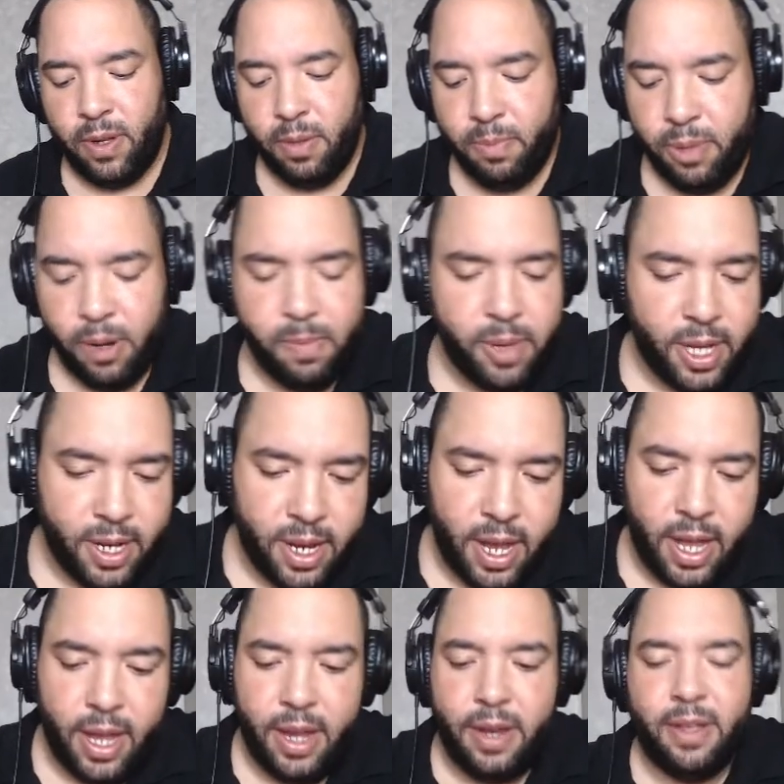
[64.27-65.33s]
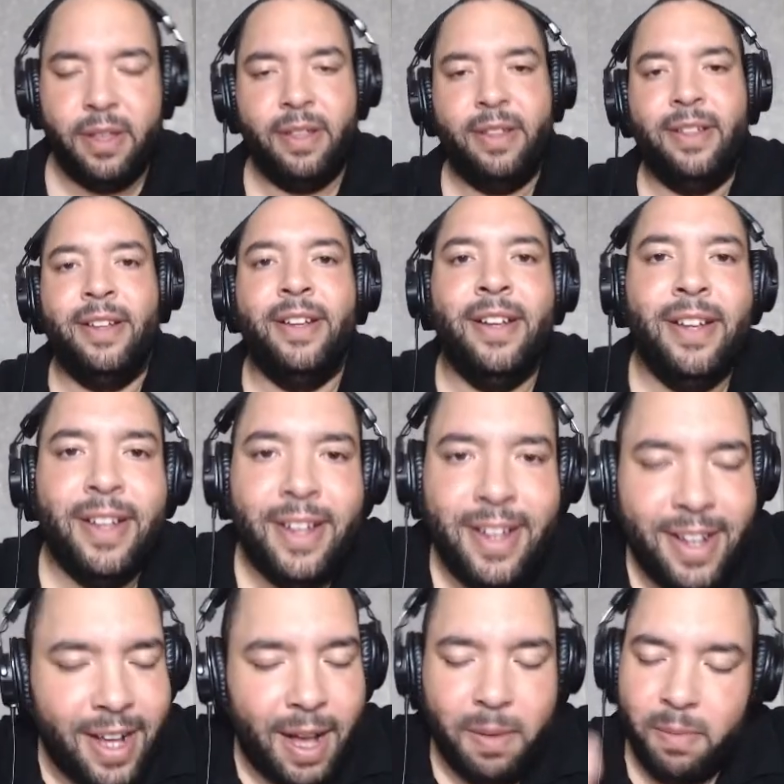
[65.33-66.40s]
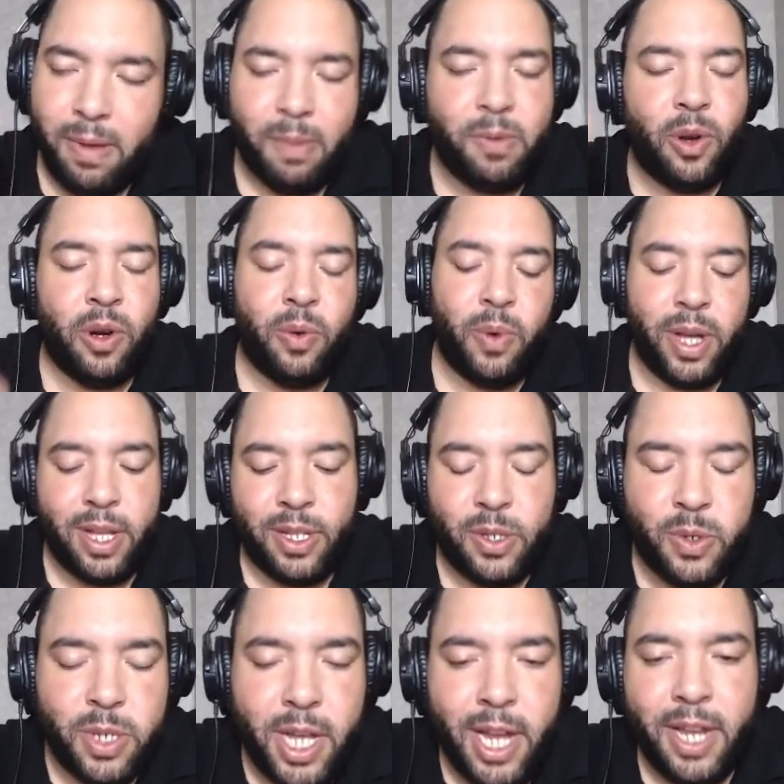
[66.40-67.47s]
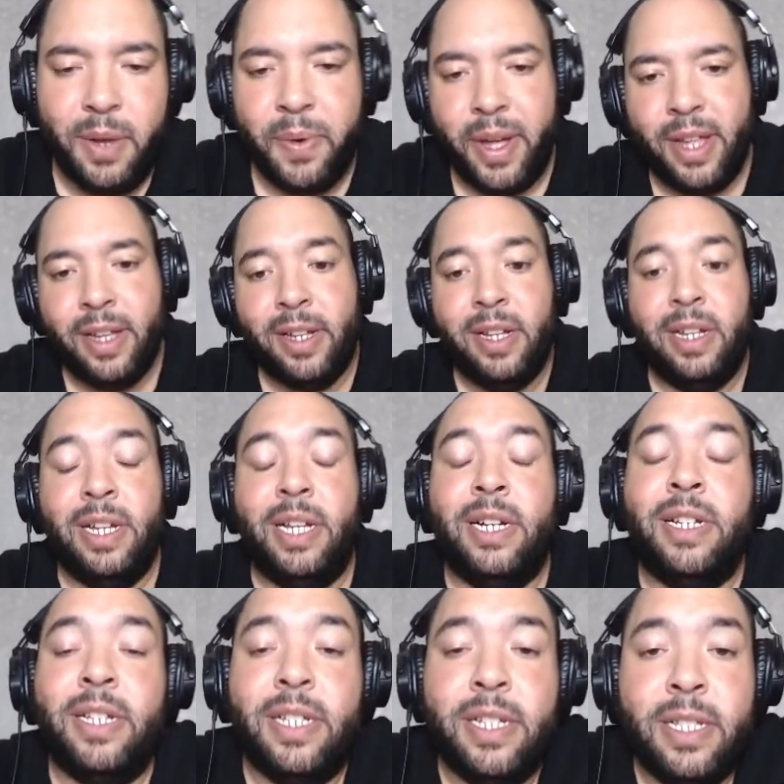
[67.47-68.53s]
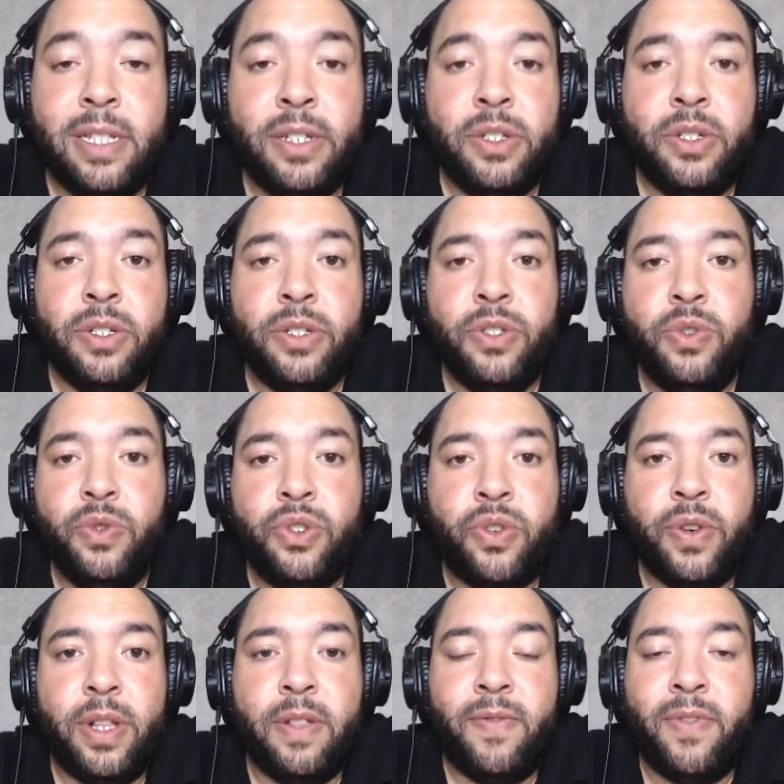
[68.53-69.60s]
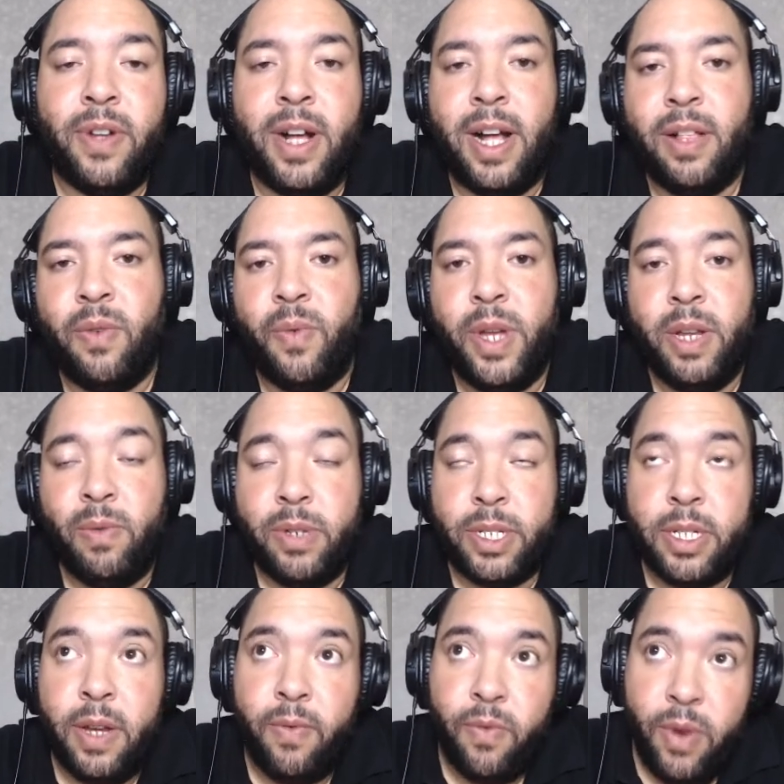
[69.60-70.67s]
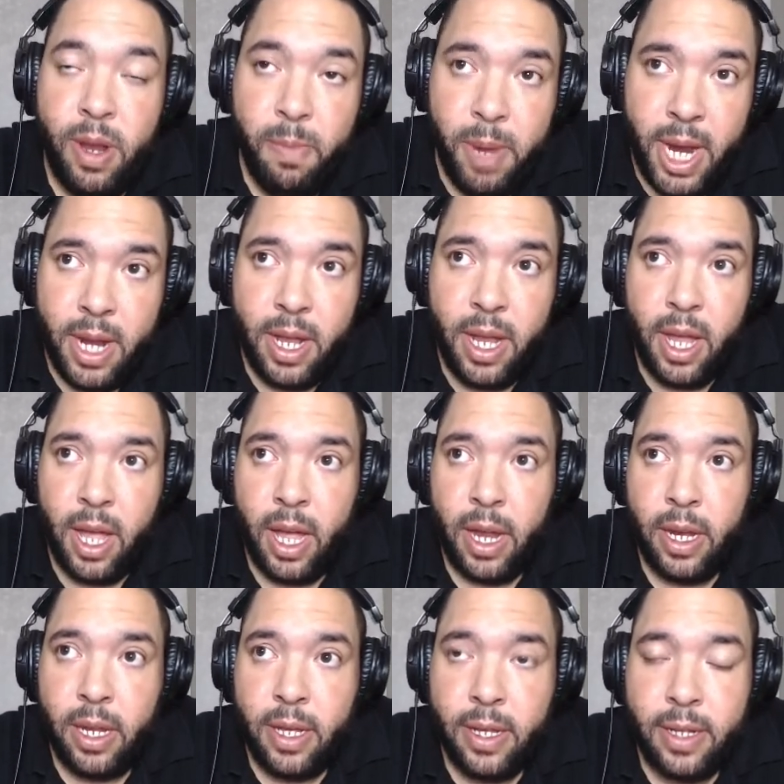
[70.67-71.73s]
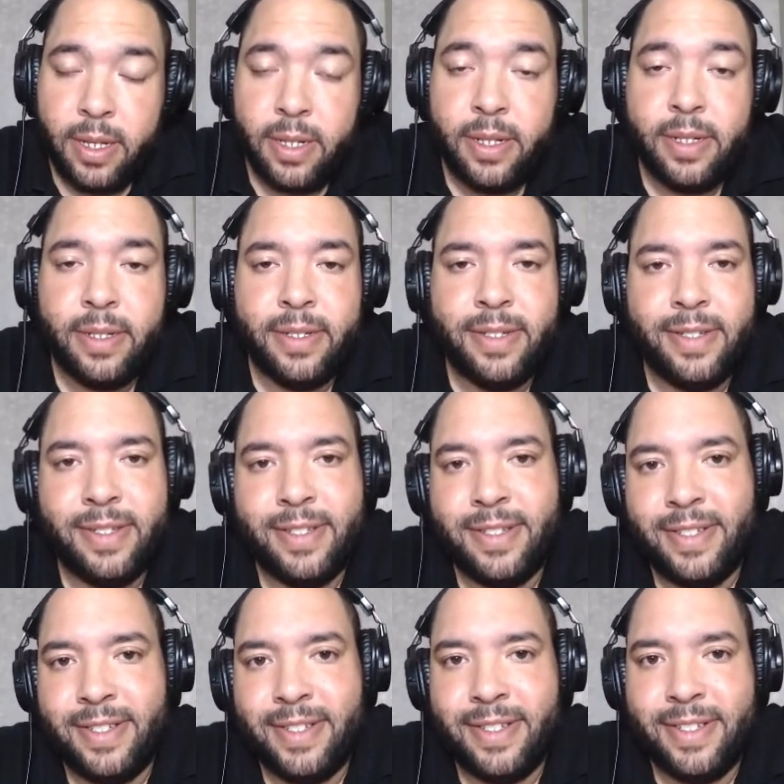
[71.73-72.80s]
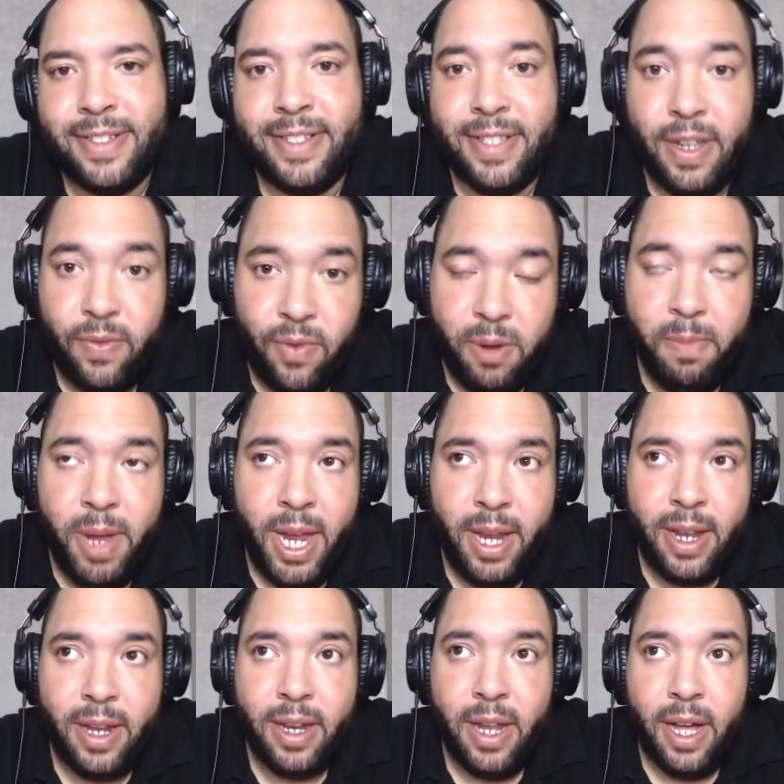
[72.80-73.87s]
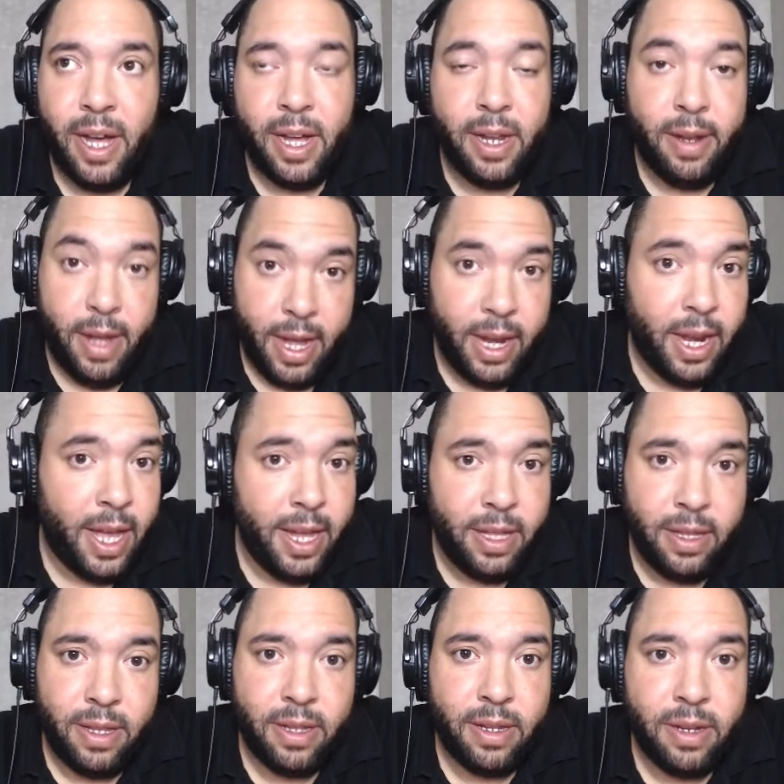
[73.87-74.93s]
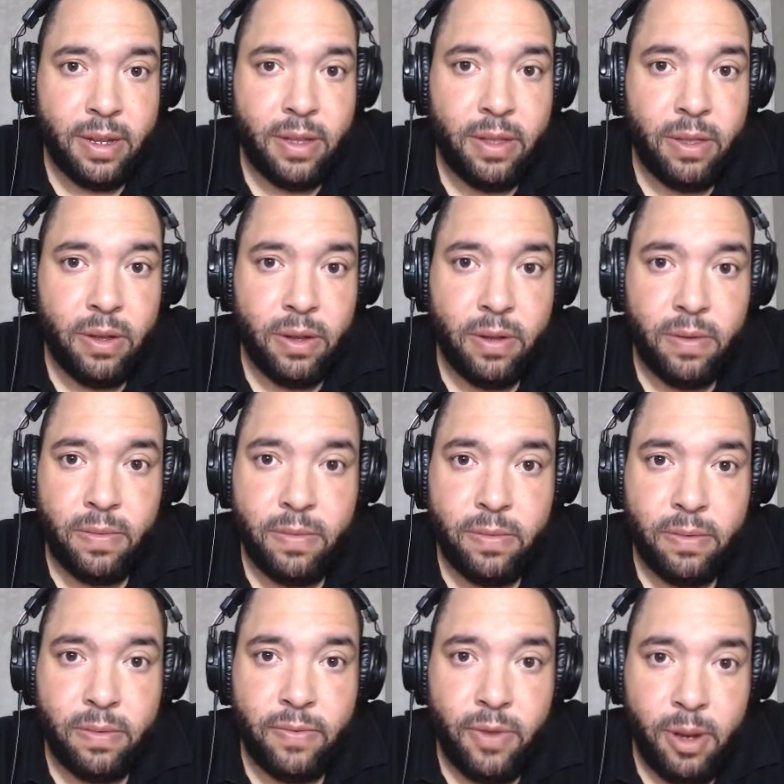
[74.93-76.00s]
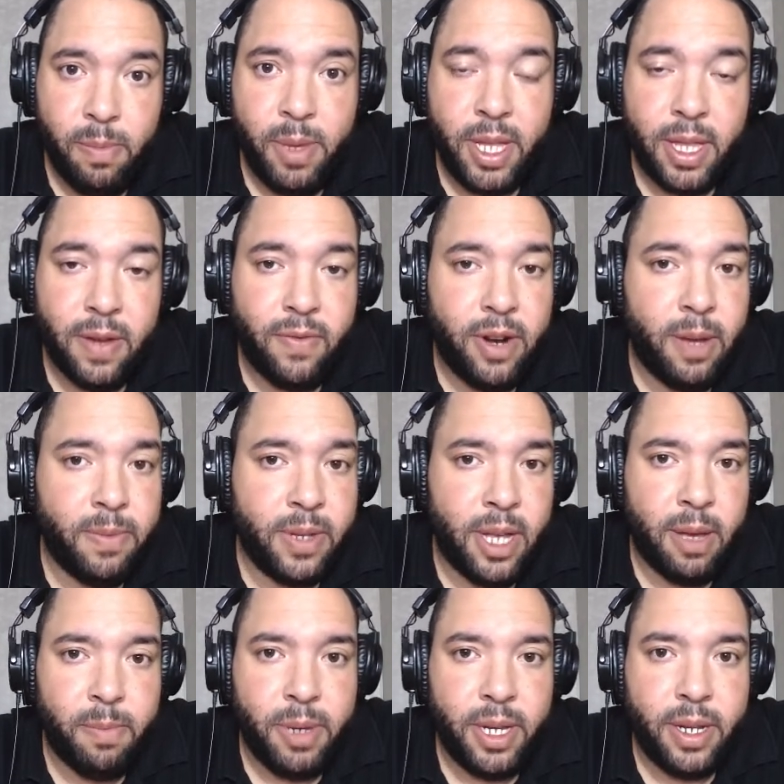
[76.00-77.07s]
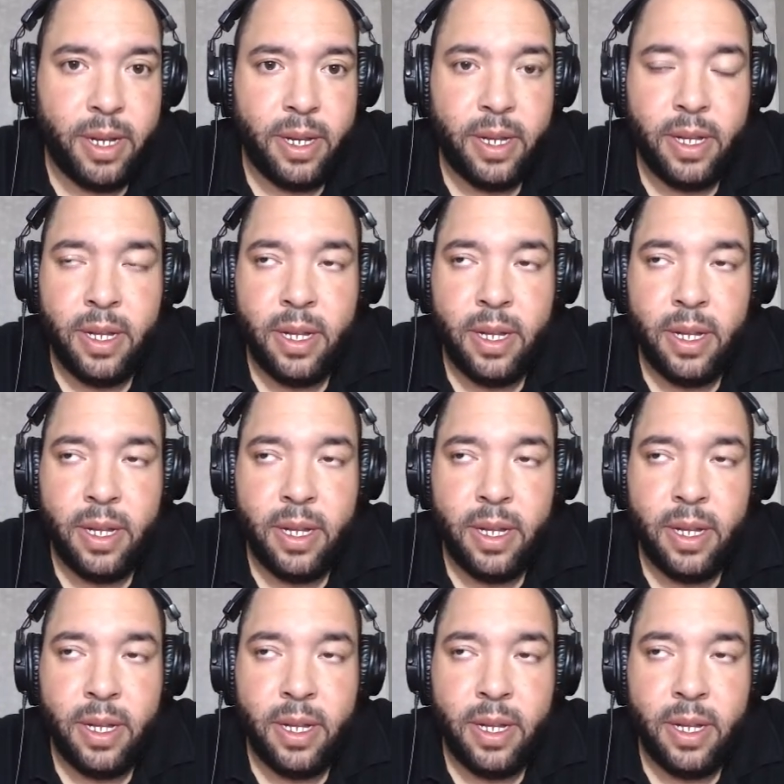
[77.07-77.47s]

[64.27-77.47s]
Pumpkinhead. I'm going way into it. Anyway, new trailer for Halloween, which they remade again. They remade it. I liked the remake that Rob Zombie did.